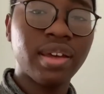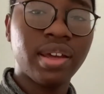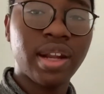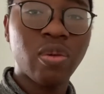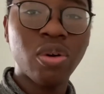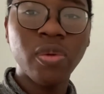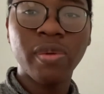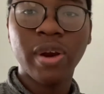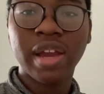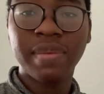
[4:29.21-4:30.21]
and I won't
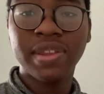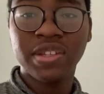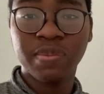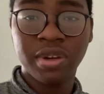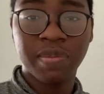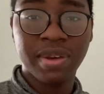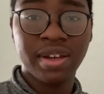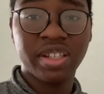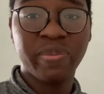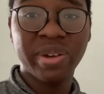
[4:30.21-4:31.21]
recommend this book
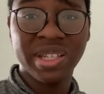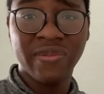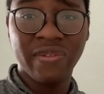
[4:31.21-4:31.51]
because this book is